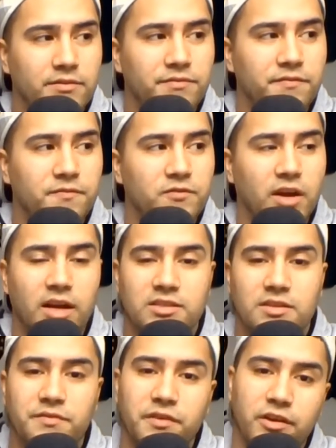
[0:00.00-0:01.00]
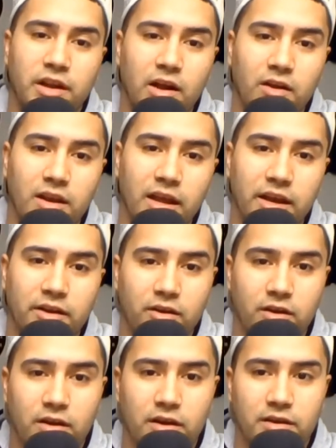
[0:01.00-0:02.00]
tries to figure it out later
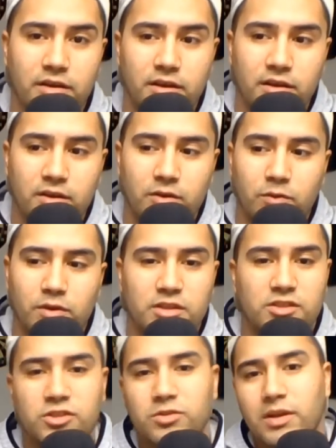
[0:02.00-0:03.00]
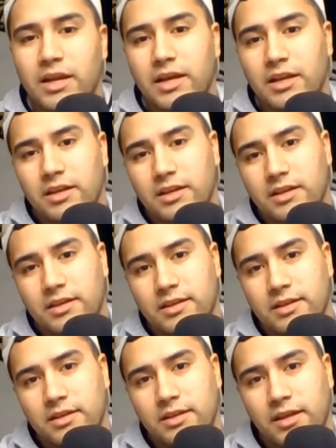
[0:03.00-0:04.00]
on when it's too late.
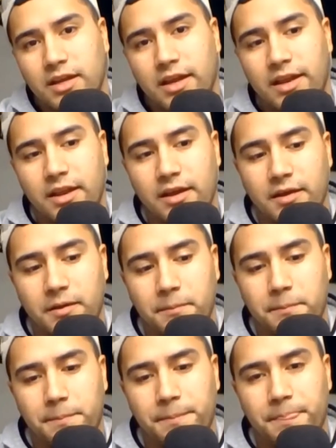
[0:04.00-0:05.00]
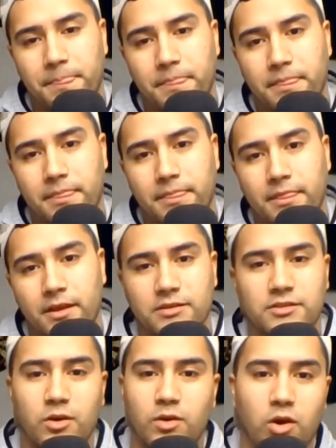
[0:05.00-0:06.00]
And there's
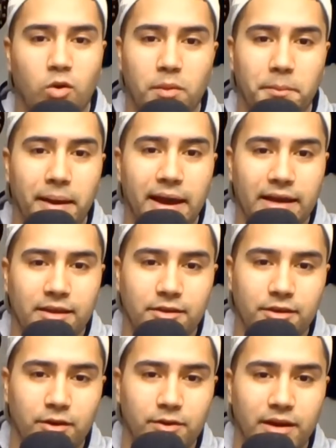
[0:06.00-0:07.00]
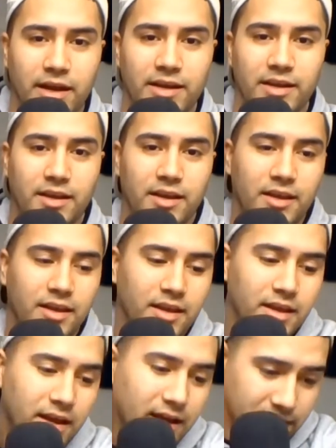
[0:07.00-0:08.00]
no going back. And
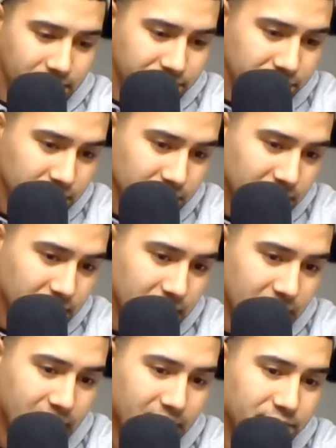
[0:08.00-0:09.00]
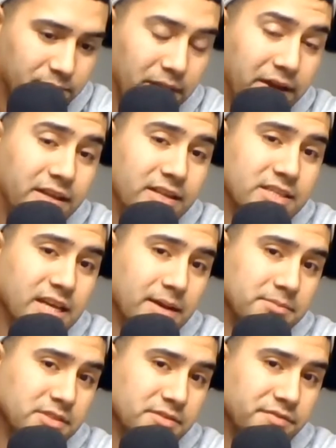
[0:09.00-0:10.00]
I feel like I have plenty of time
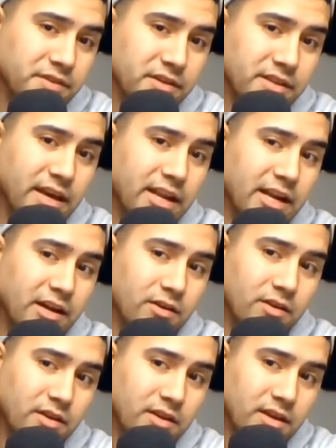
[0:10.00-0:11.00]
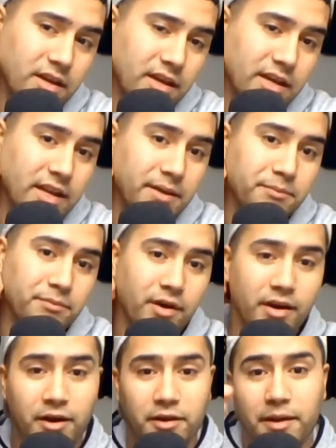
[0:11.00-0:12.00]
to figure that out, and
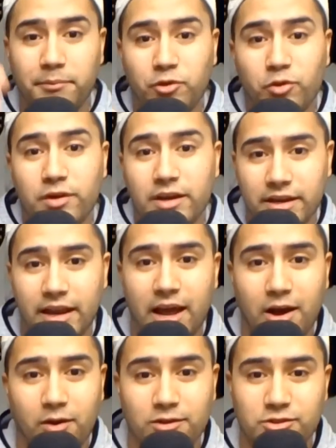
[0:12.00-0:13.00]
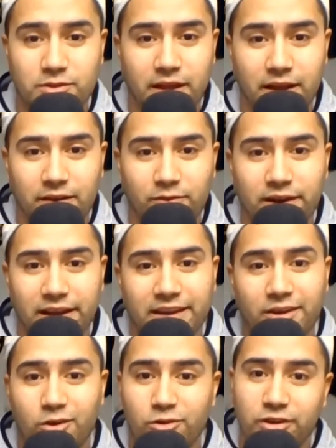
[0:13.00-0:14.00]
I'm doing it now so that when I get
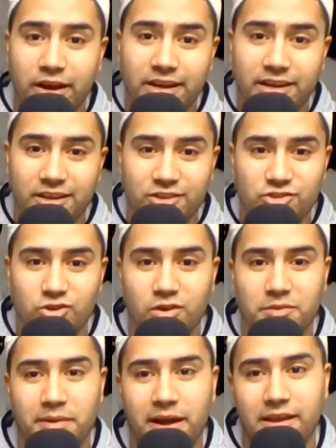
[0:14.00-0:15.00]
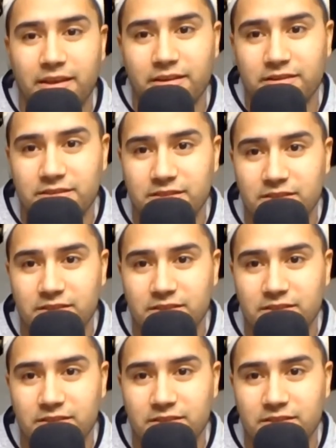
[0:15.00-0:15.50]
older, I can enjoy my years